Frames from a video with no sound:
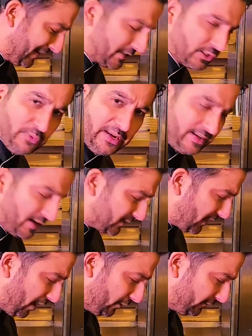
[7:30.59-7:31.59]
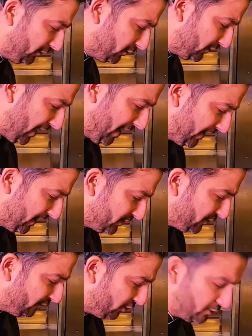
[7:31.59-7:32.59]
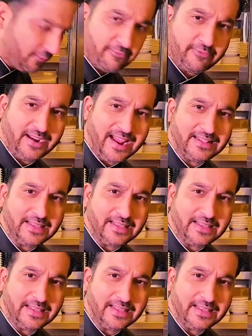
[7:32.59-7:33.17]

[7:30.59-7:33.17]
that sweetness out of those onions. You want to fry